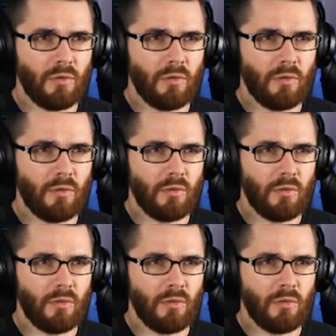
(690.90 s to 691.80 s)

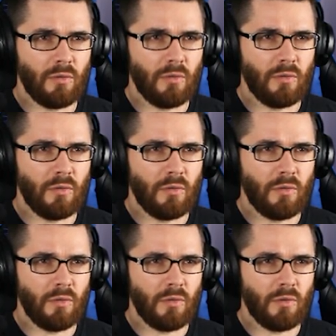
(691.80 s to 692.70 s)

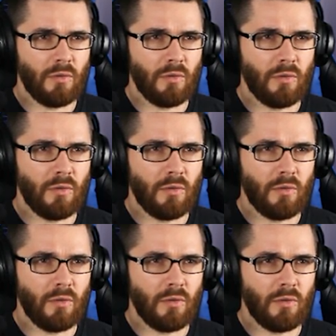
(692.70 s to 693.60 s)

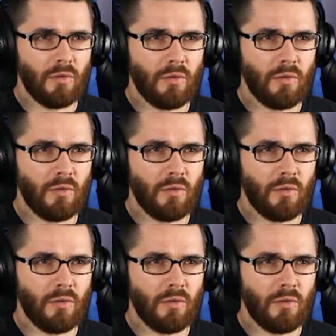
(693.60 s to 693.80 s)
(silence)